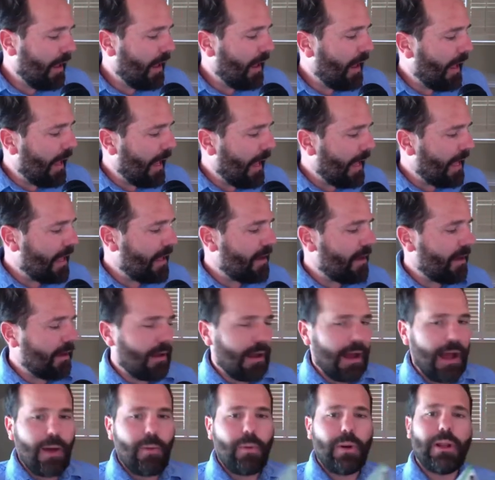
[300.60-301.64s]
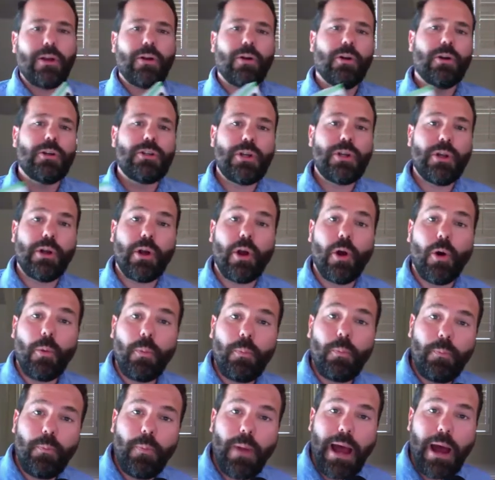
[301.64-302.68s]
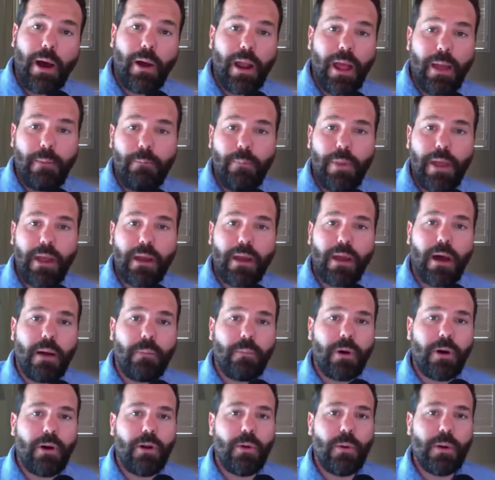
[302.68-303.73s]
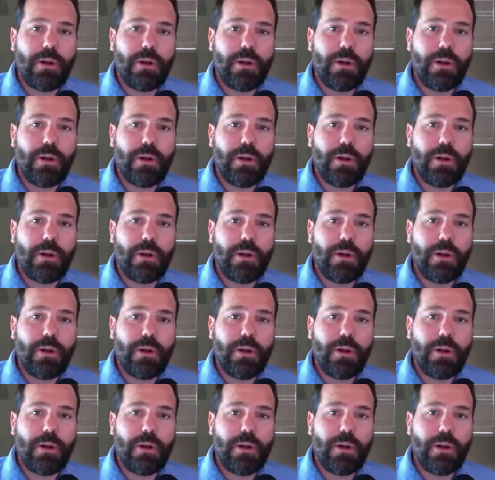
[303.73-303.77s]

And I would encourage you to go out and pick up our new